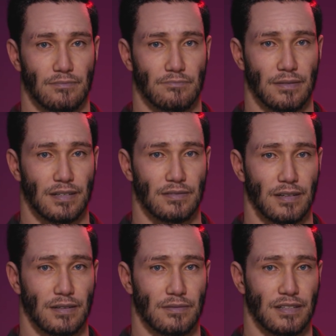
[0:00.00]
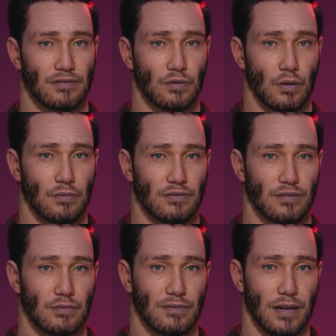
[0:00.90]
But even in these moments
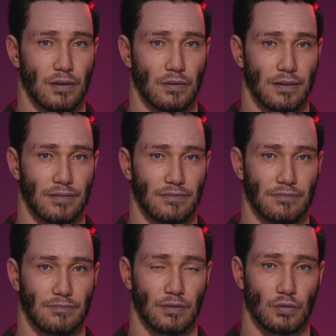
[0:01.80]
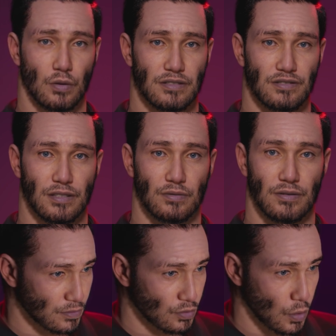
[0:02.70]
of empowerment, the question of
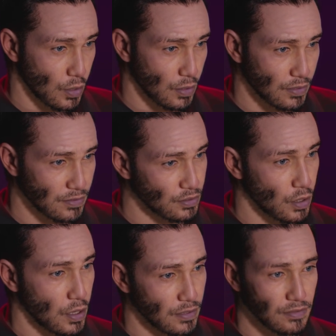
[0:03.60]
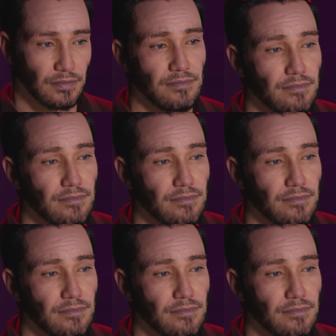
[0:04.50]
control looms large.